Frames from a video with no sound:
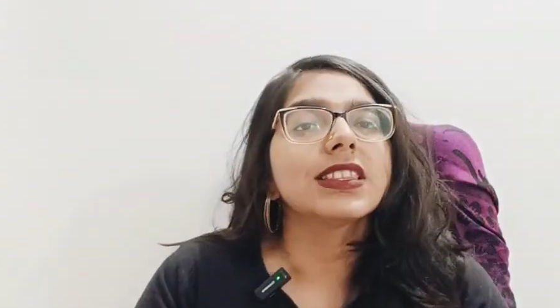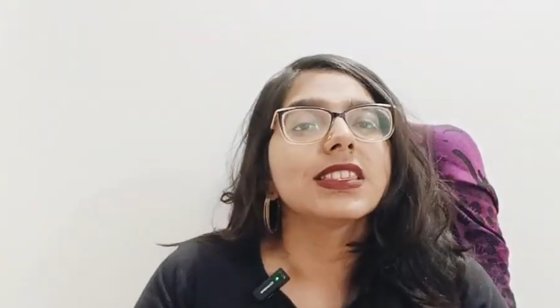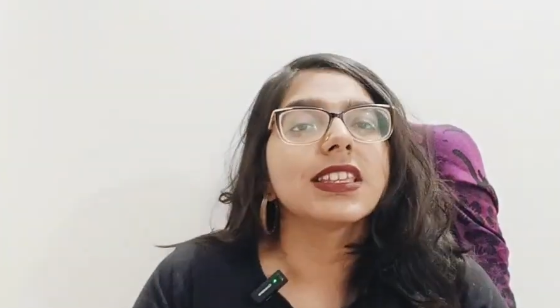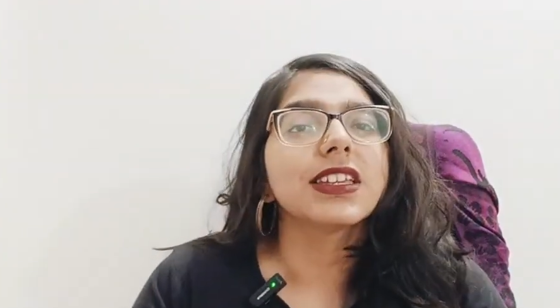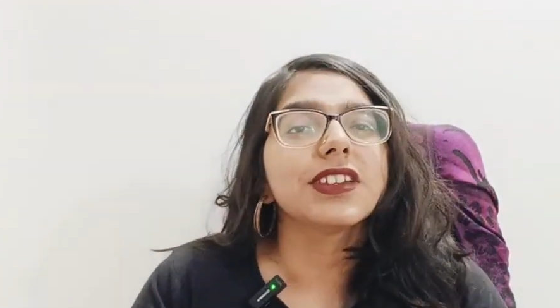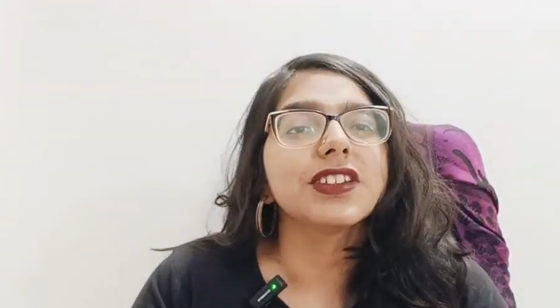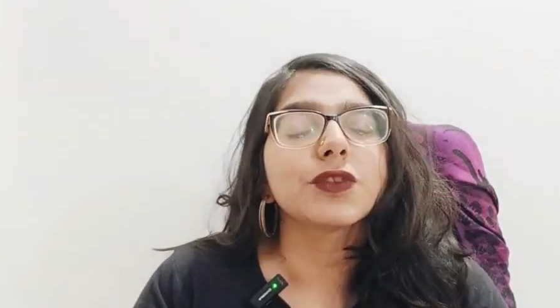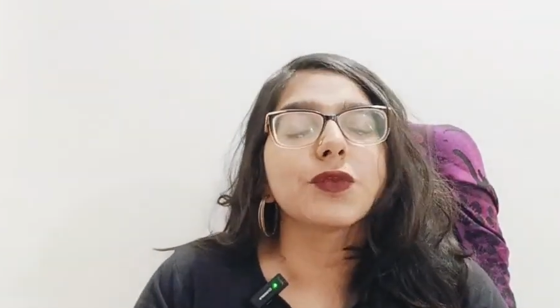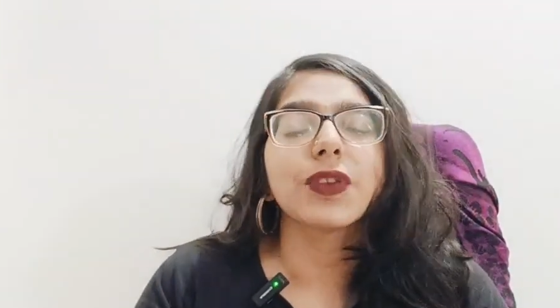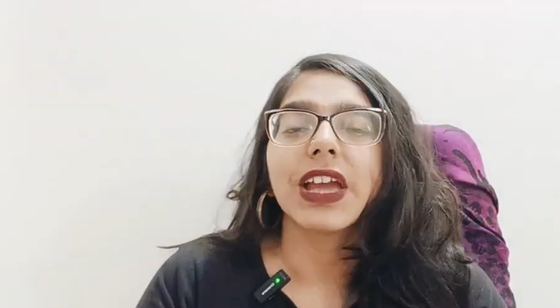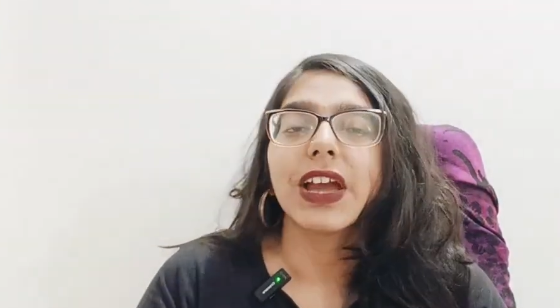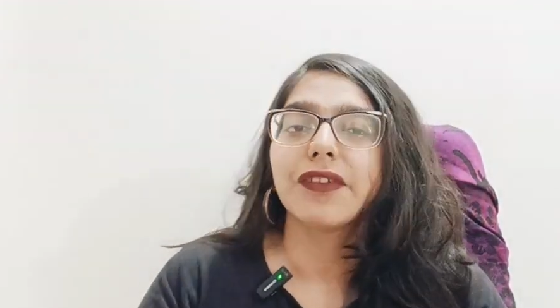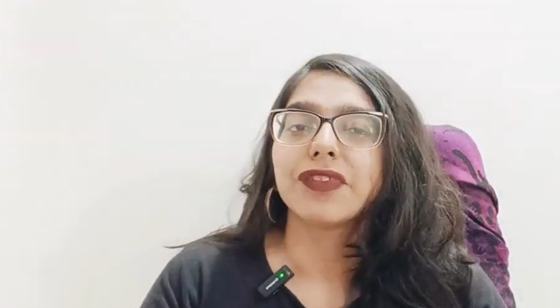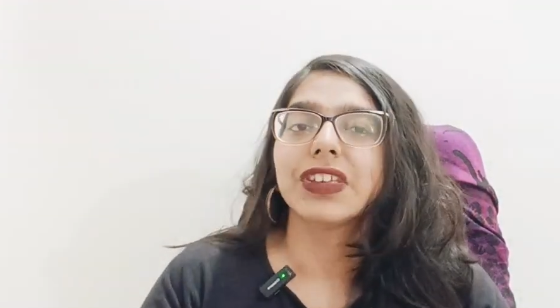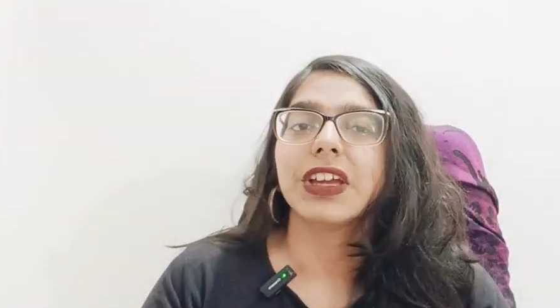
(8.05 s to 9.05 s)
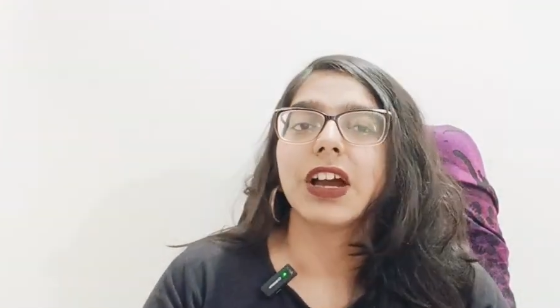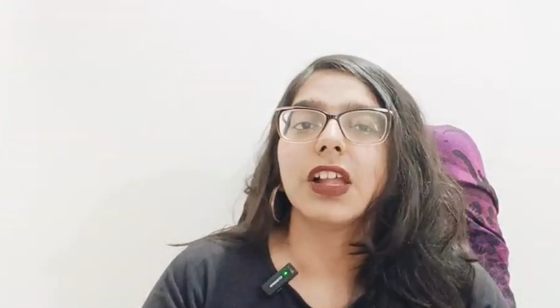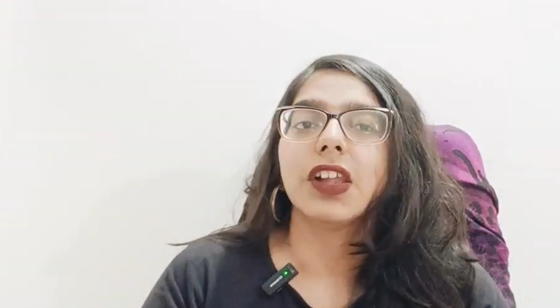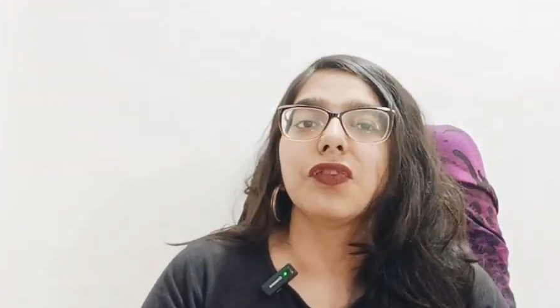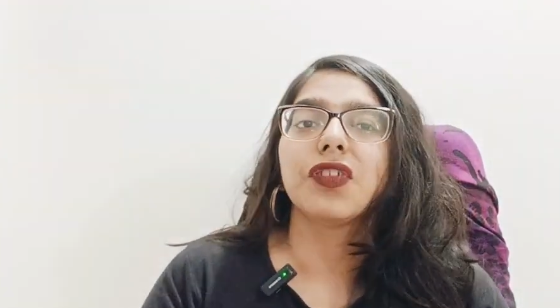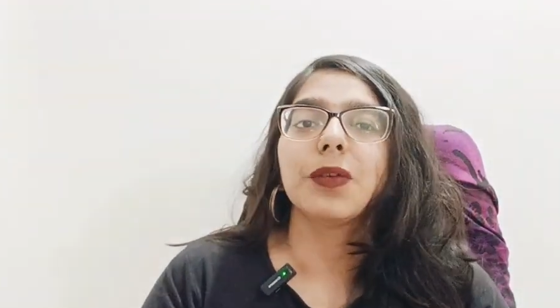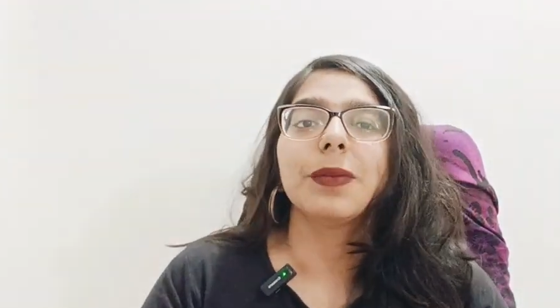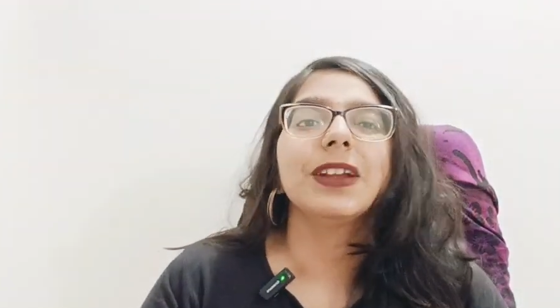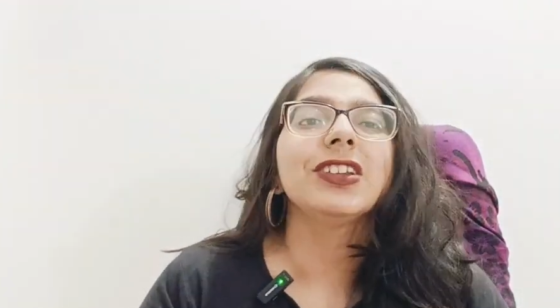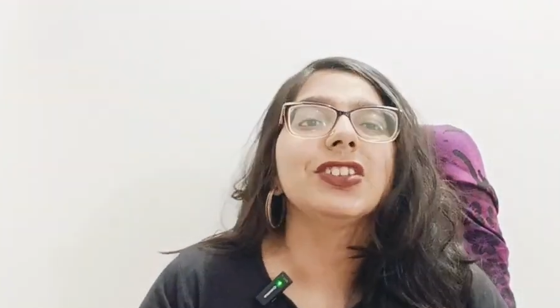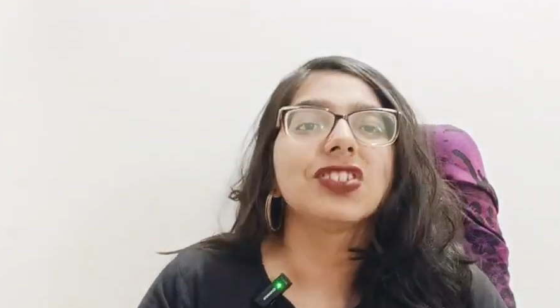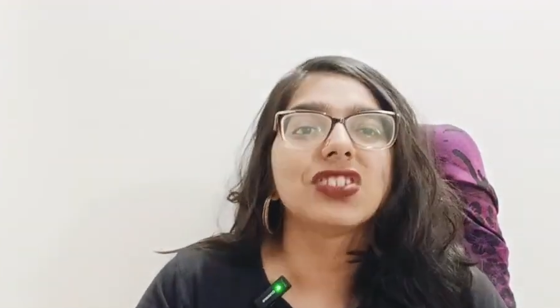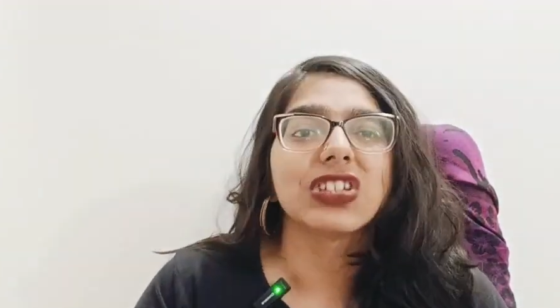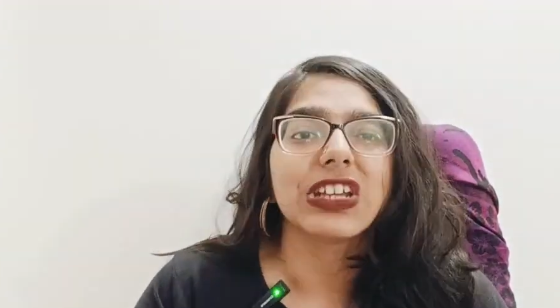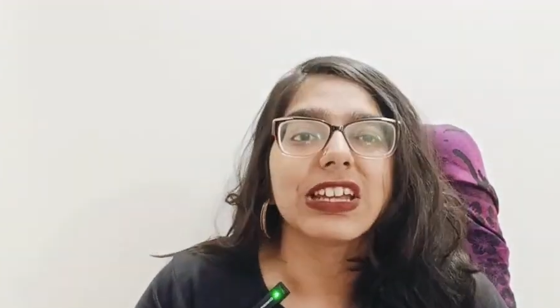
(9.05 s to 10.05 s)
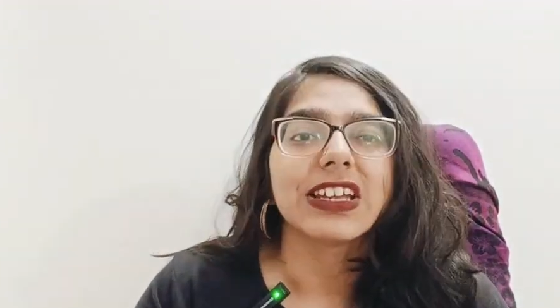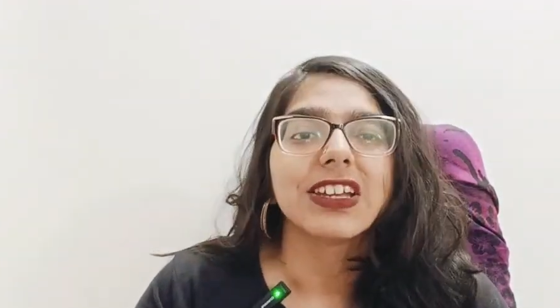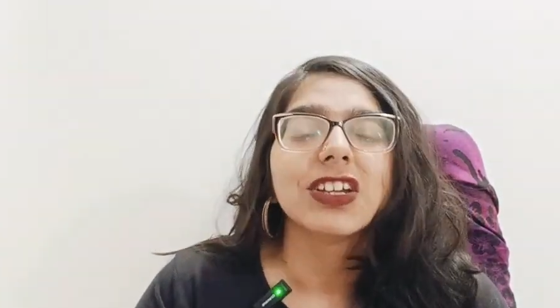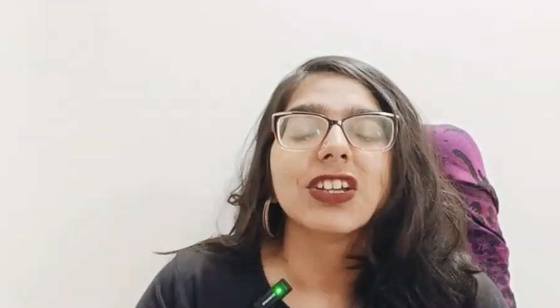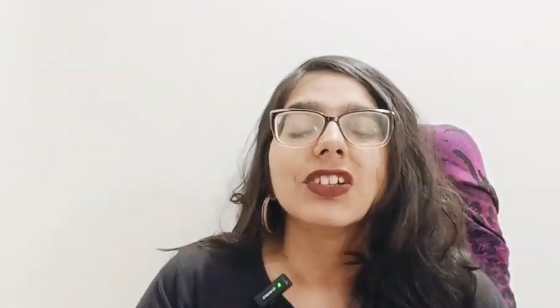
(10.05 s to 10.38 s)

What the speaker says: series, we have the alphabet J.